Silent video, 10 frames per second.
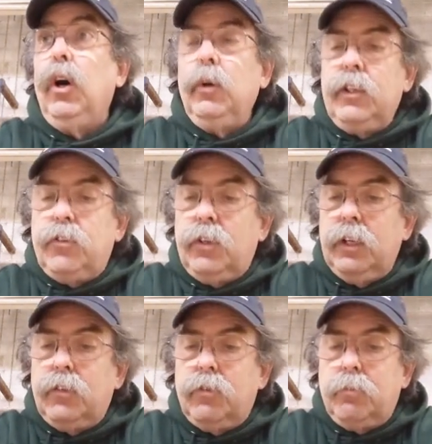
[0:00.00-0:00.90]

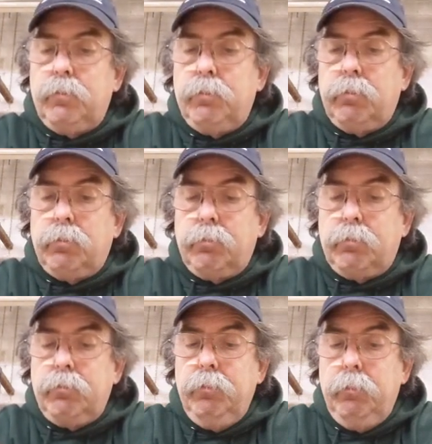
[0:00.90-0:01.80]
it's
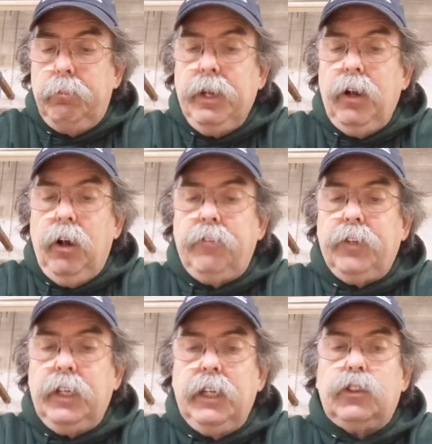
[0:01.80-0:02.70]
been
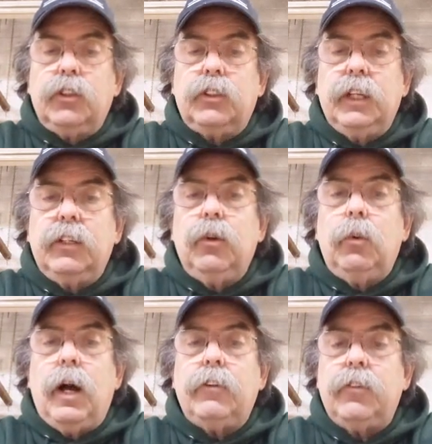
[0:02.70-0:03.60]
awfully interesting to
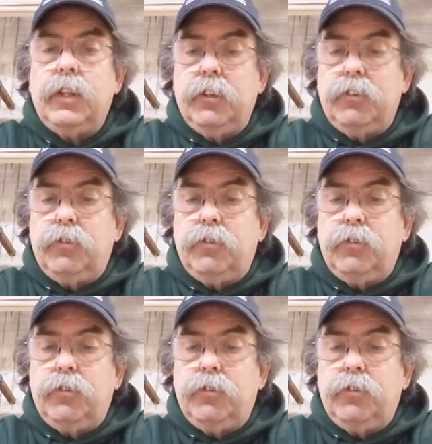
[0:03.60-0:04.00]
watch the